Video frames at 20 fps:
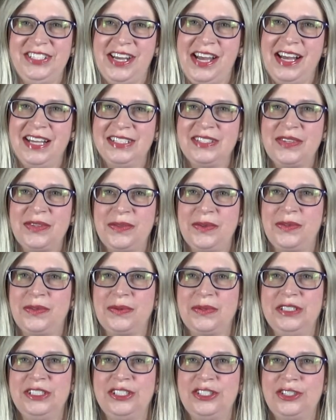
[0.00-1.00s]
John's
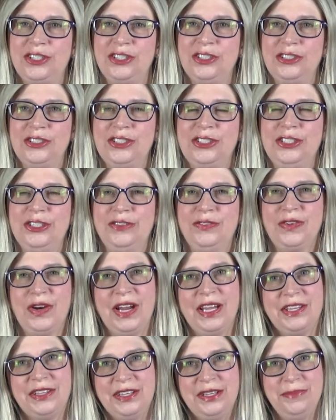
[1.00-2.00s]
Lutheran Church, New
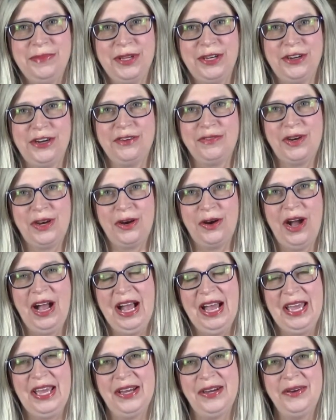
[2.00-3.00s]
Franklin, Minerva,
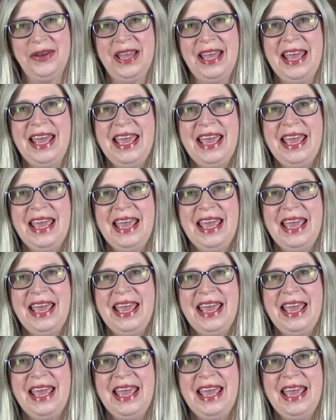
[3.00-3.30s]
Ohio,